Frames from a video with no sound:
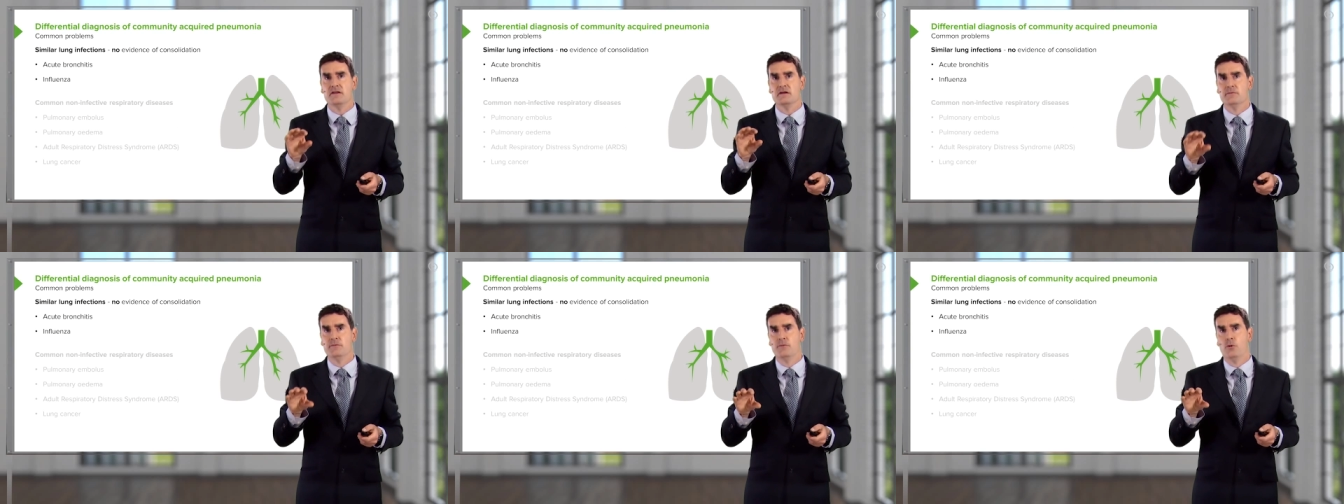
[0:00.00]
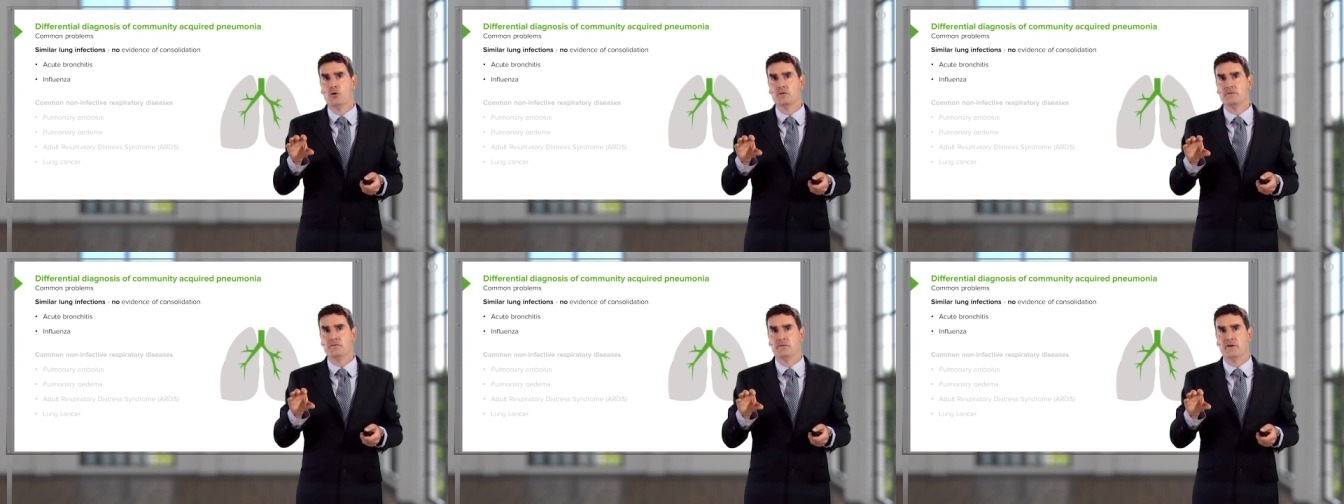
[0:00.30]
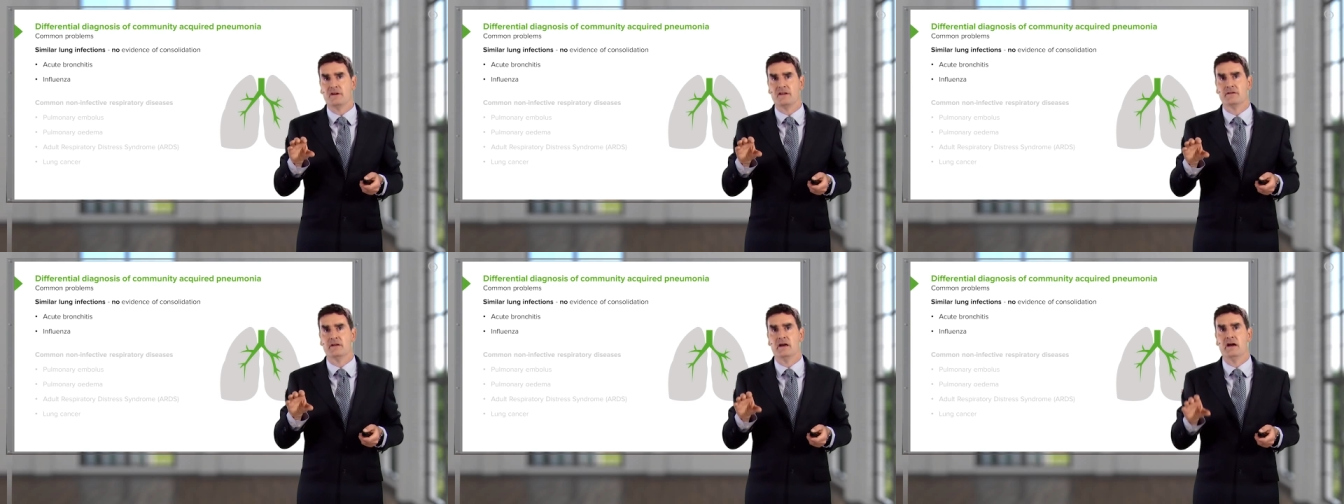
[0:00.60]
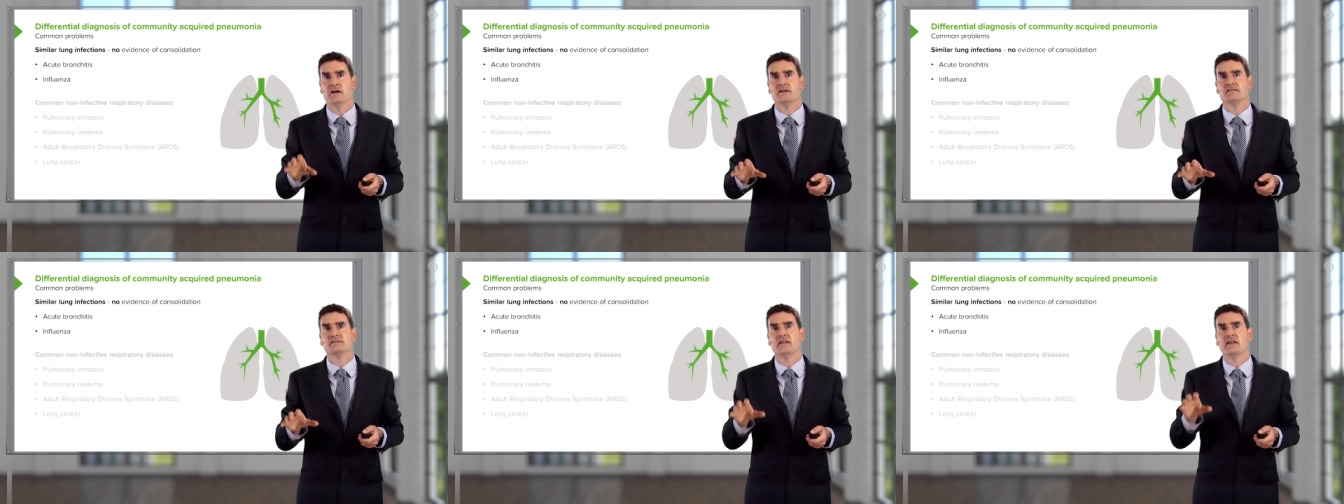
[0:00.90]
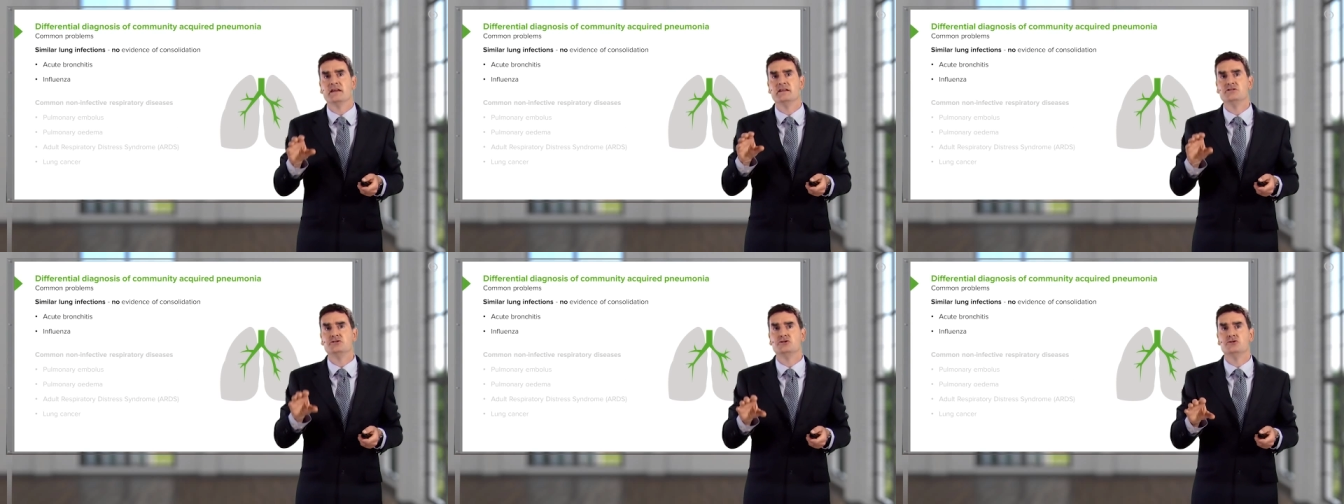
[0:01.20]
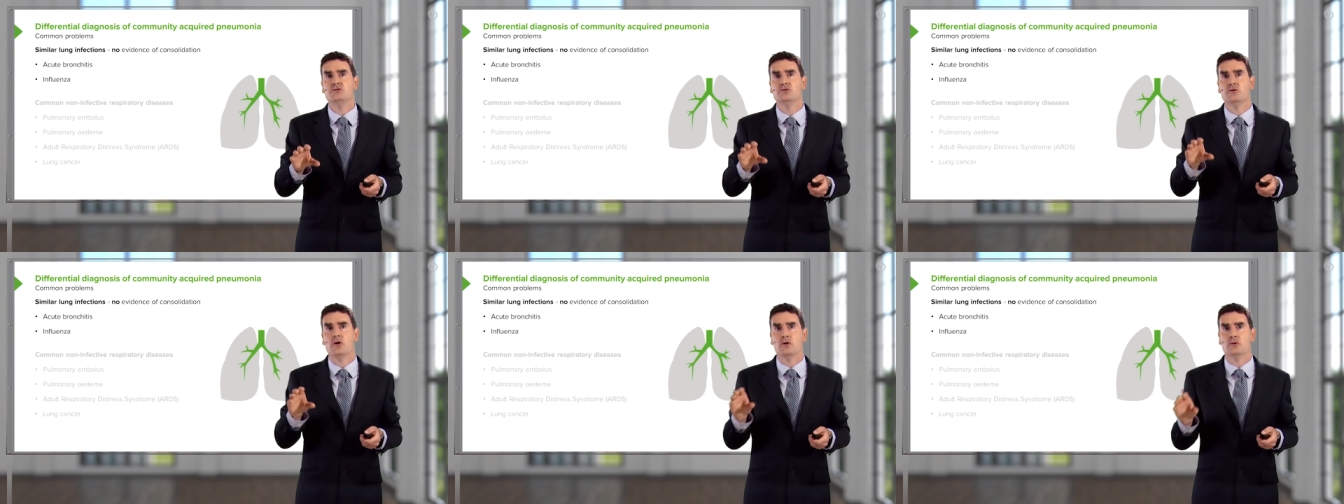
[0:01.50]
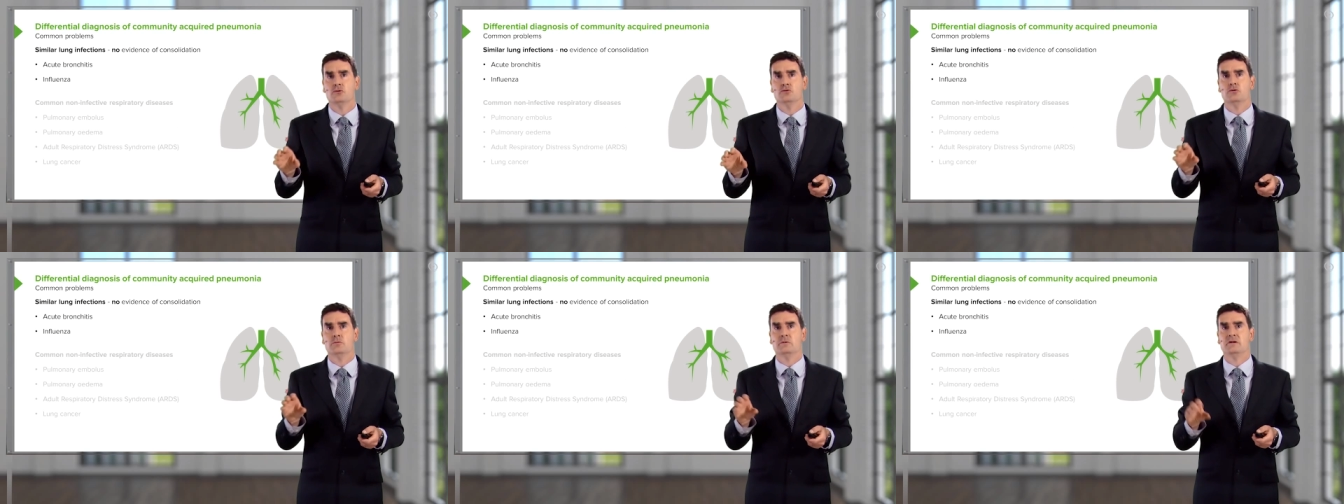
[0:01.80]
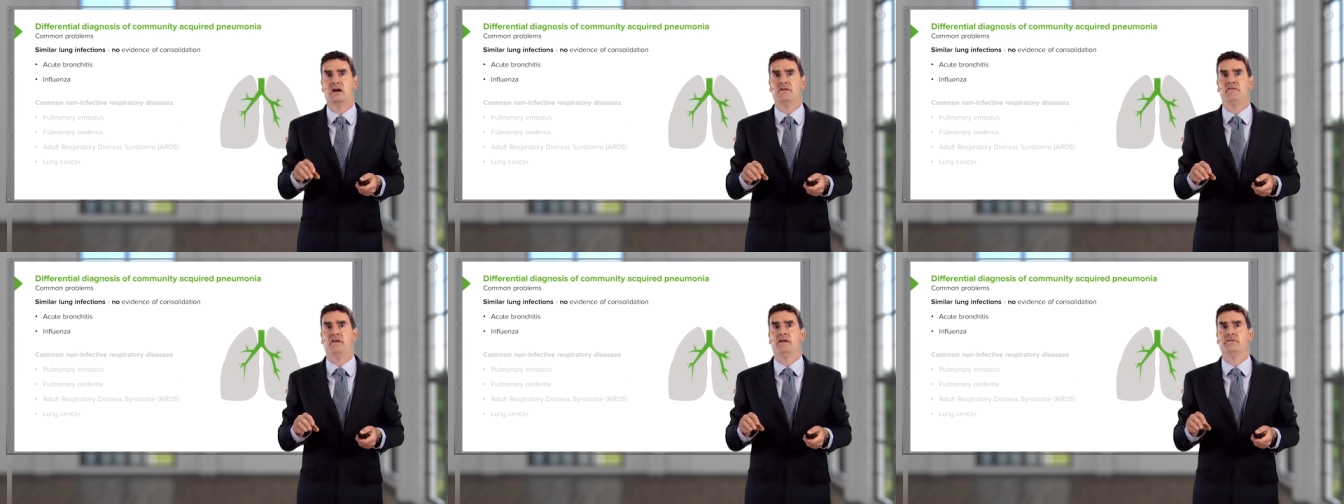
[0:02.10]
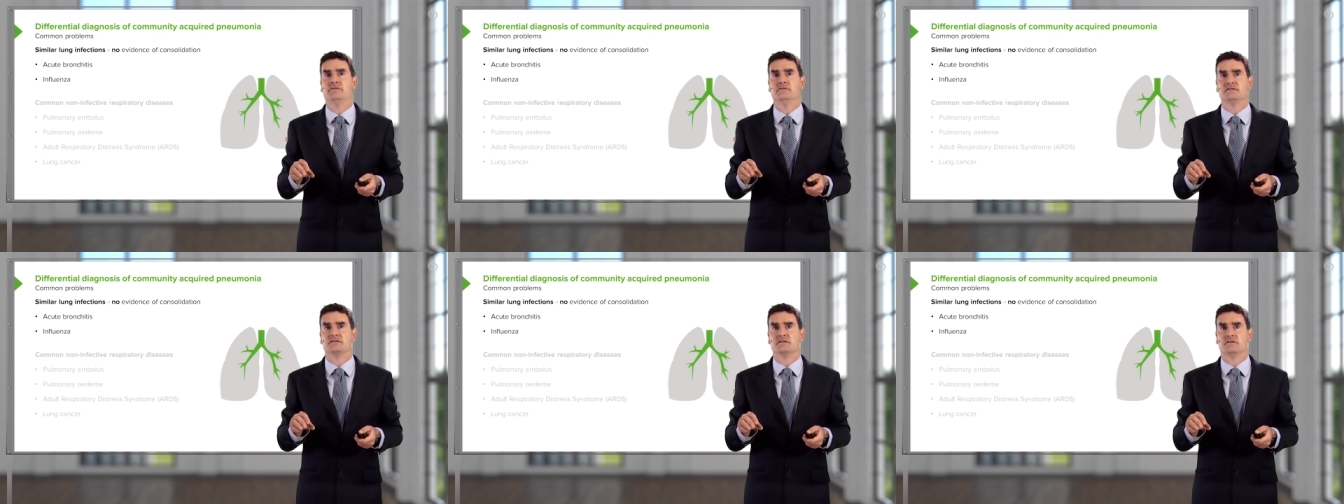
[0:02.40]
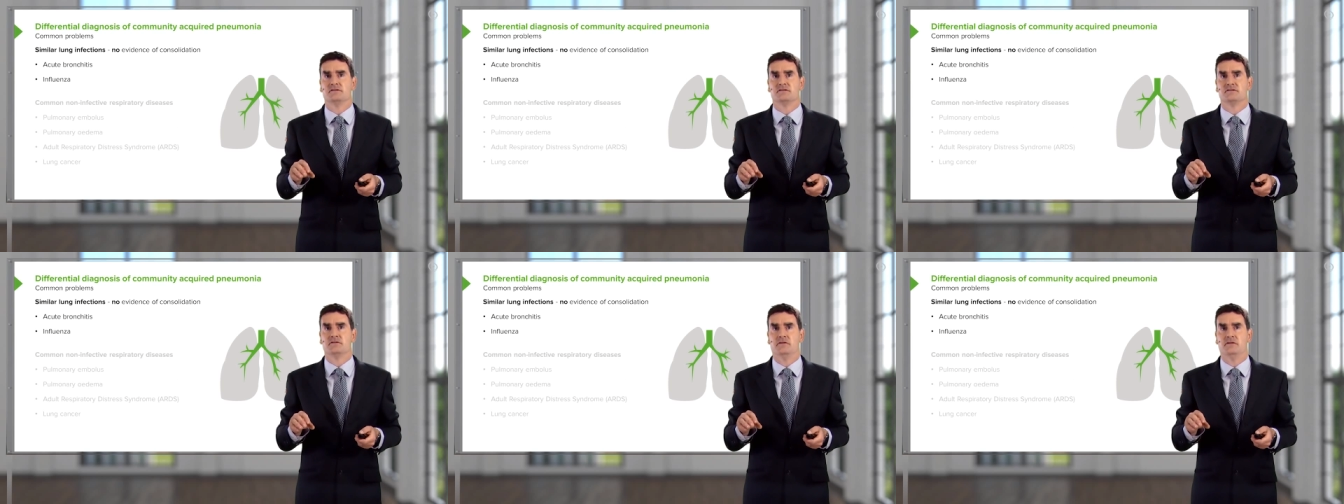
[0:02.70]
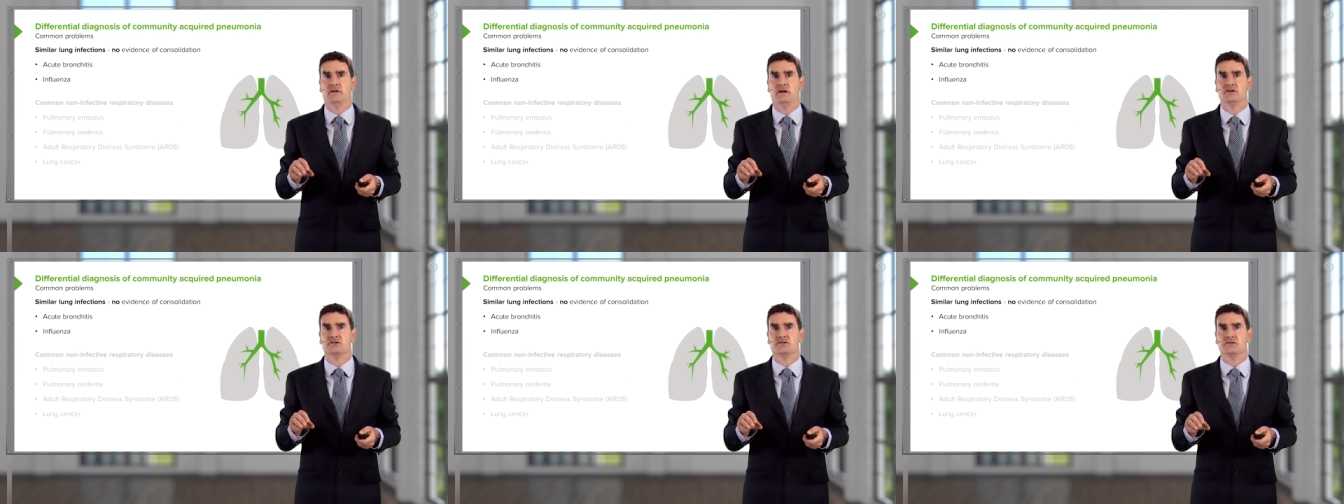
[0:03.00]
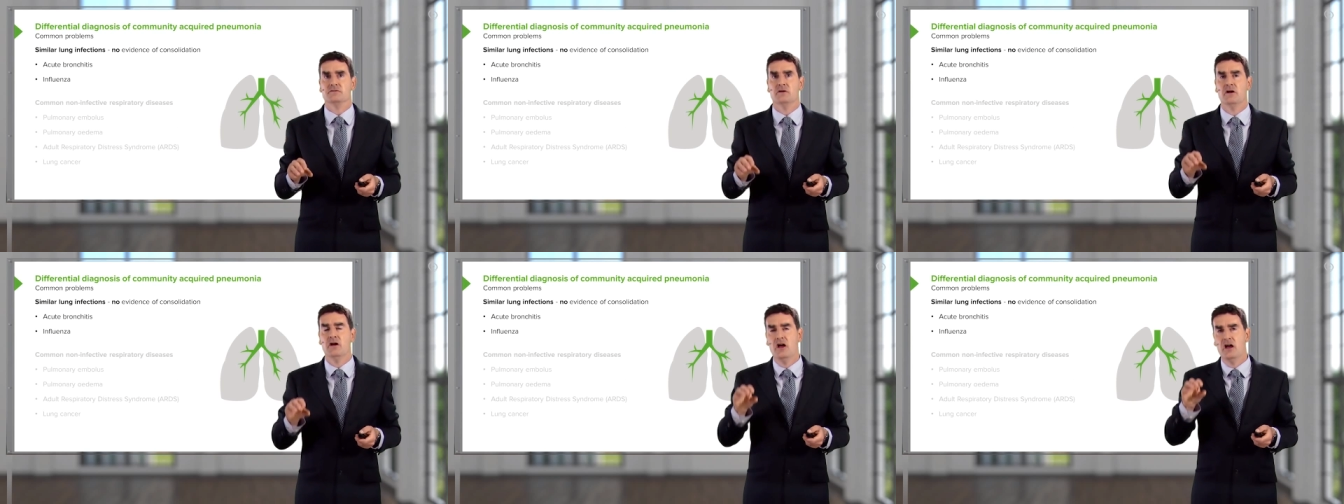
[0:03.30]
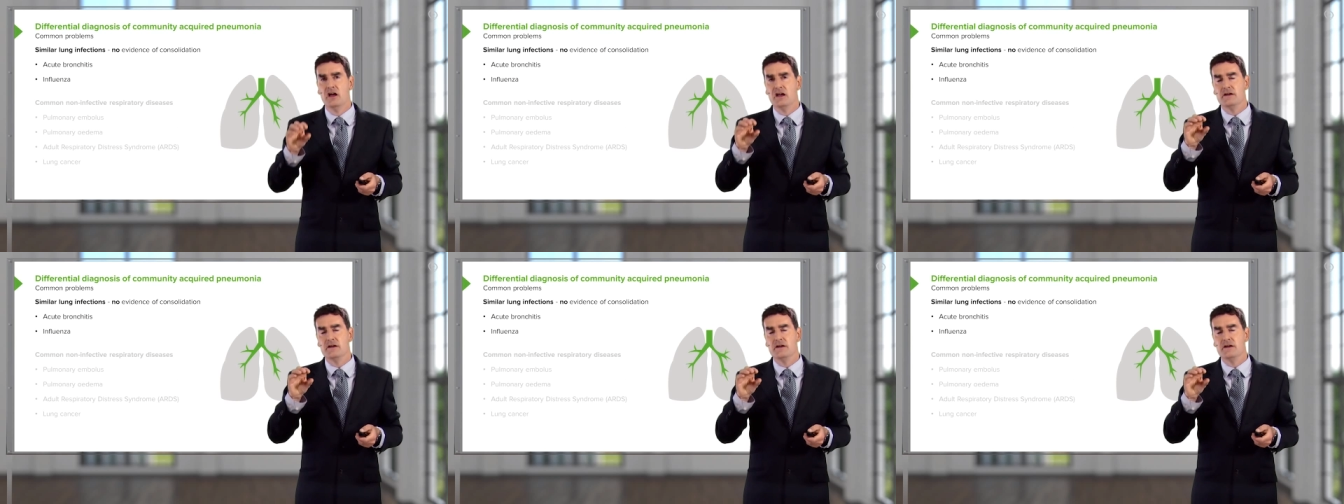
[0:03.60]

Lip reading: The important thing there is they do not normally have evidence of consolidation.